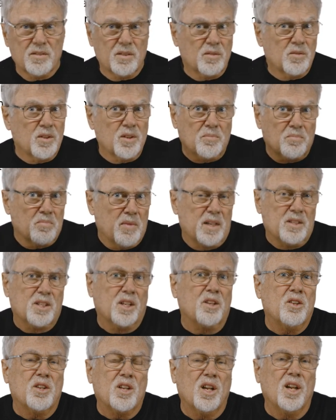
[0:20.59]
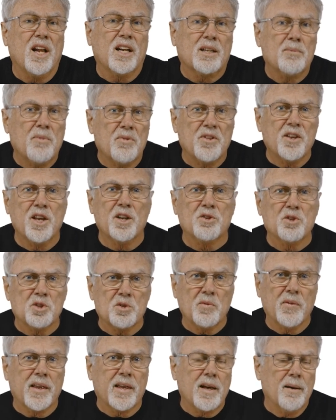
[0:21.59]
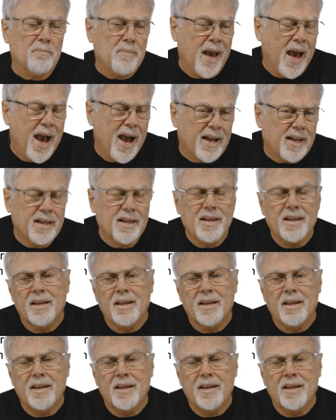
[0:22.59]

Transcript: you basically collect them at the entrance when they come back.